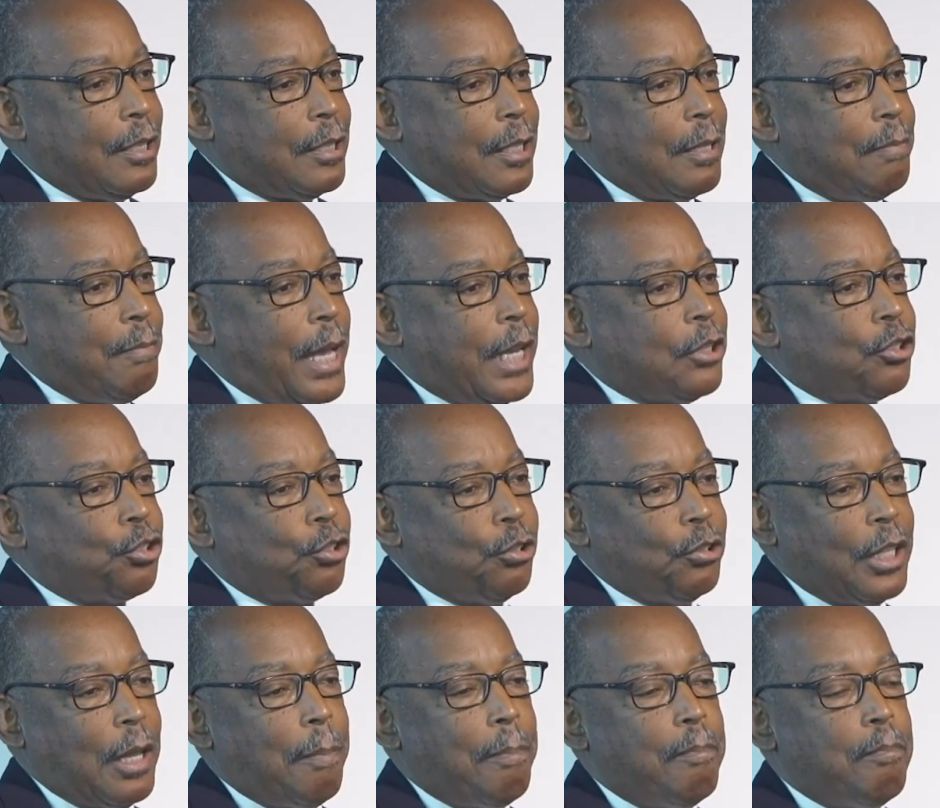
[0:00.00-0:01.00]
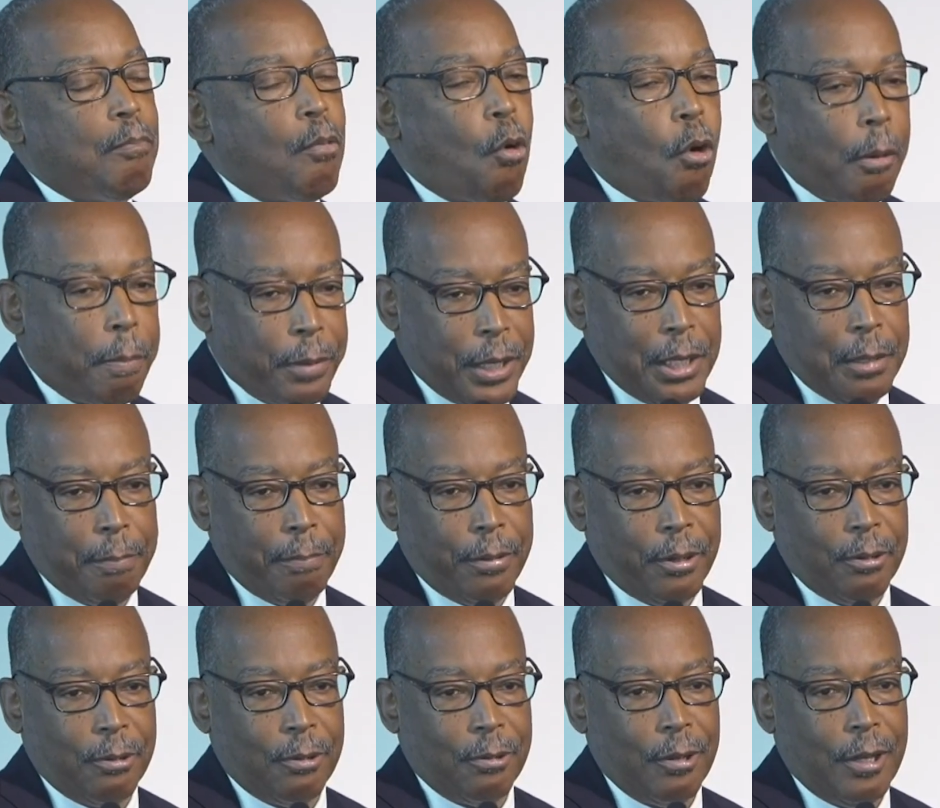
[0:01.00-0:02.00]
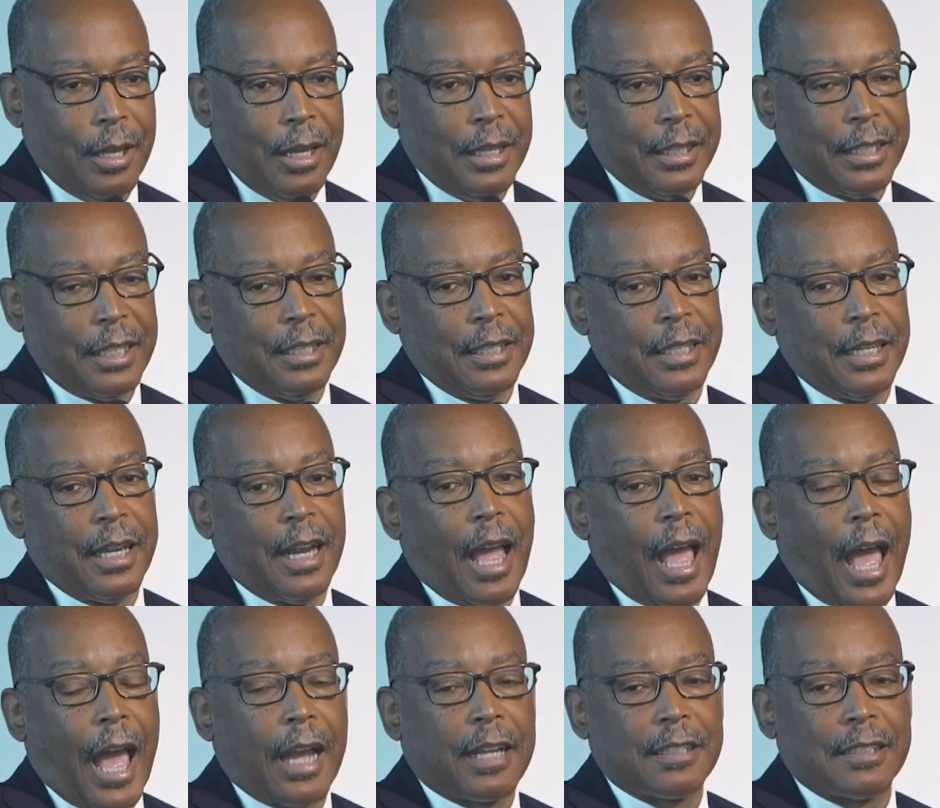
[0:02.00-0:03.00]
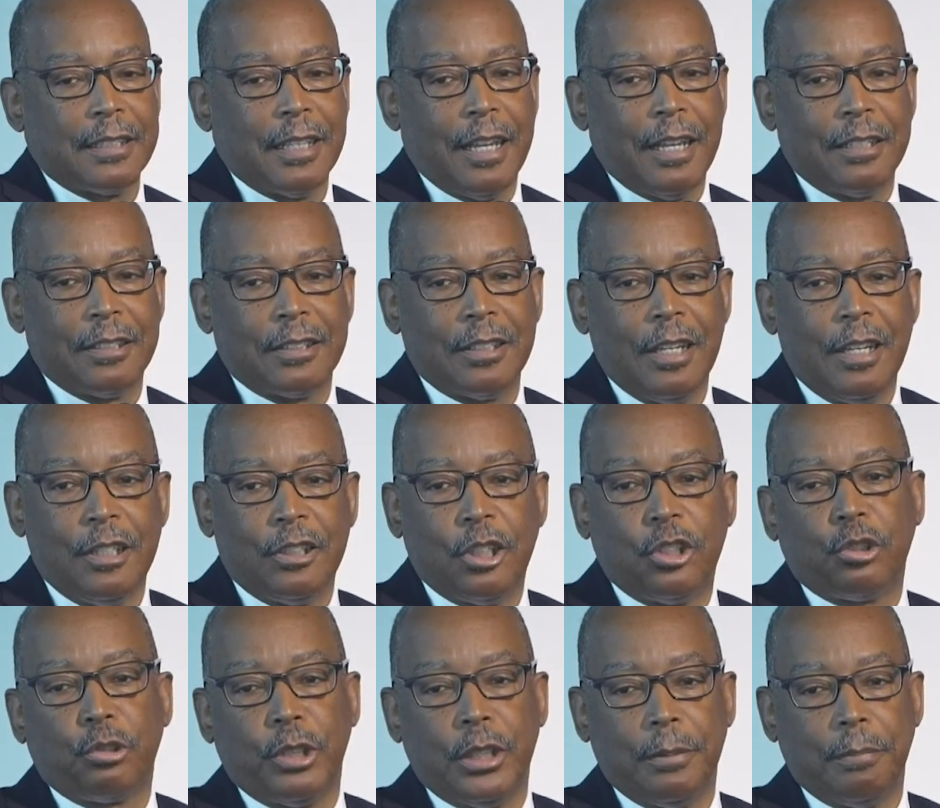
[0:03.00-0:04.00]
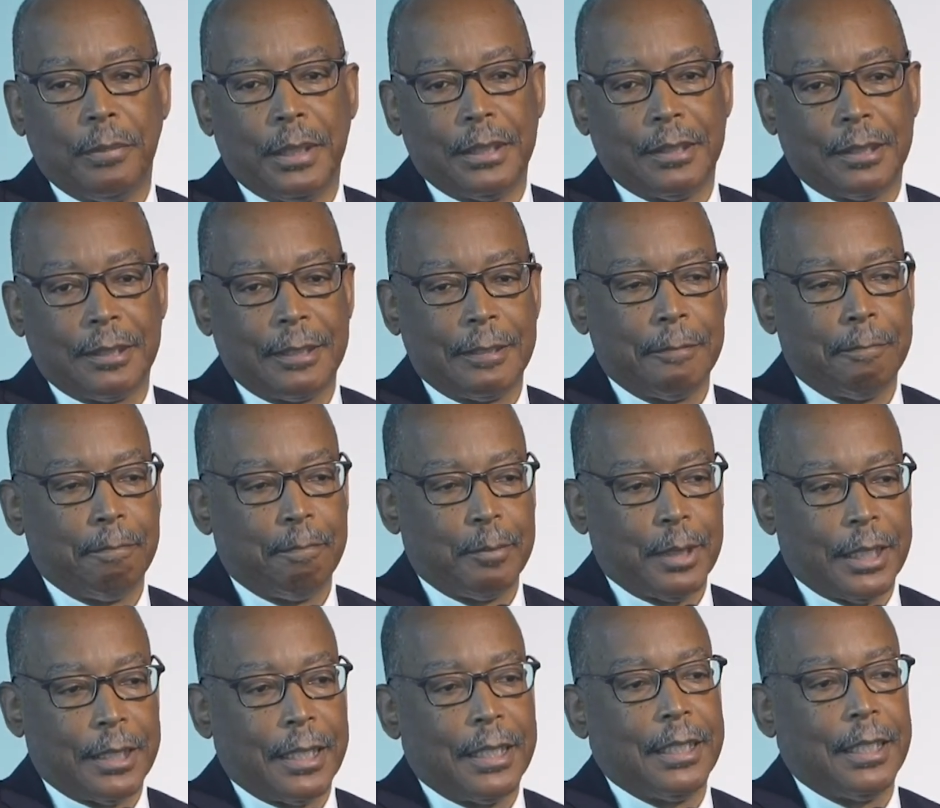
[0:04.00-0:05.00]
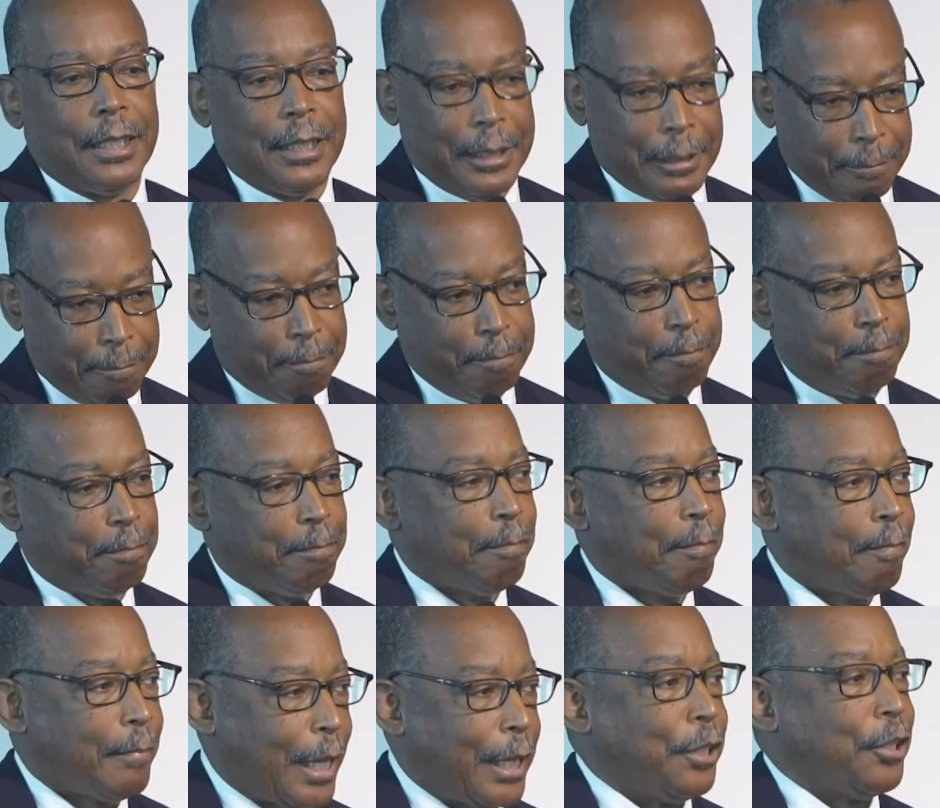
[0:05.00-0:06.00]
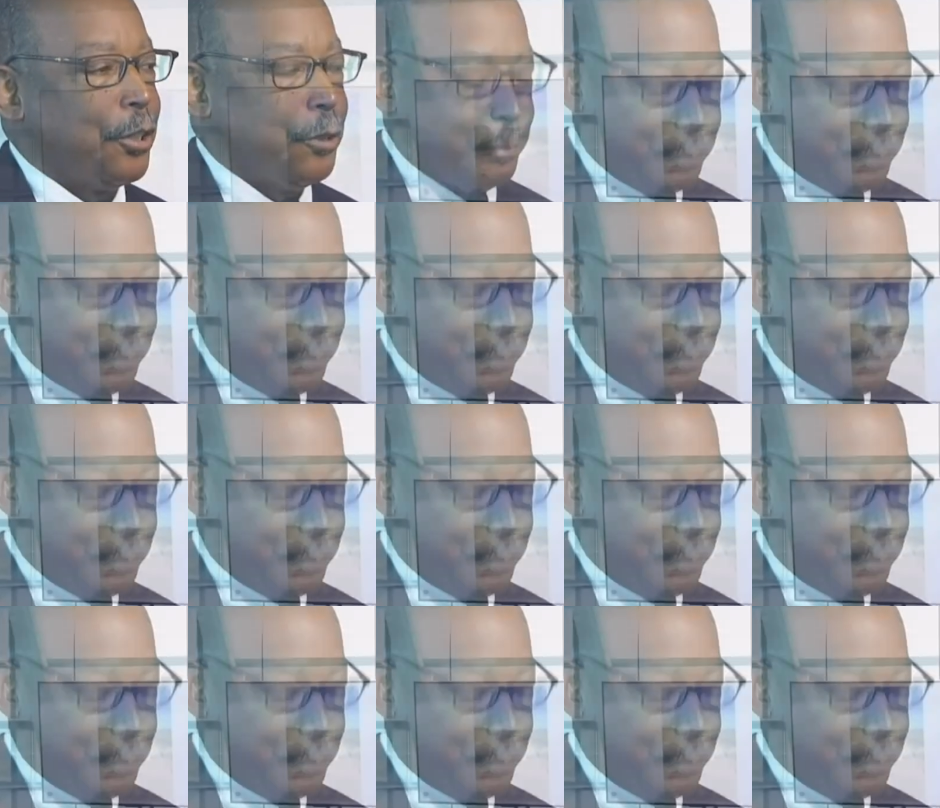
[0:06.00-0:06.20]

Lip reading: to make sure that more people can get access to treatments that they need. Thank